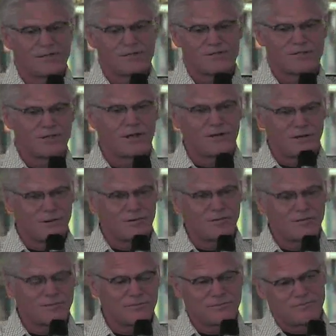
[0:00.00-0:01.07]

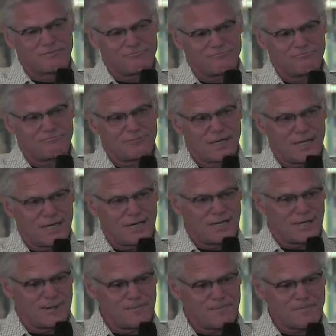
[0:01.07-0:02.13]
So
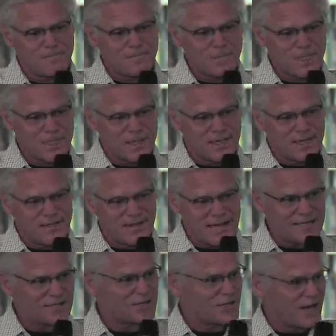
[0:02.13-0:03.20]
um,
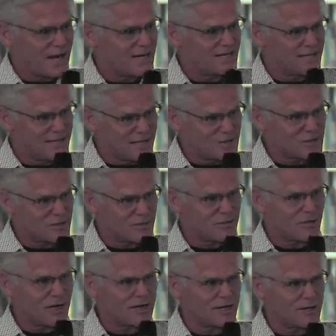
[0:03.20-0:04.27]
that's the idea is to
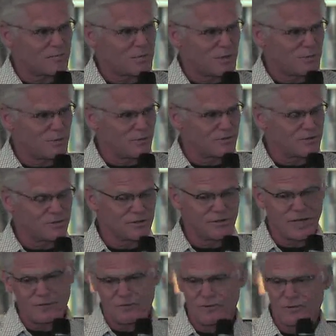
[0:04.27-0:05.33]
try to get people
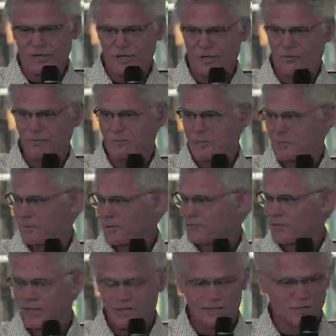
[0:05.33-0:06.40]
to, and we, you know, people
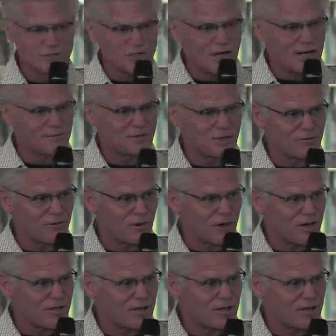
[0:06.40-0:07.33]
have done a good job so far.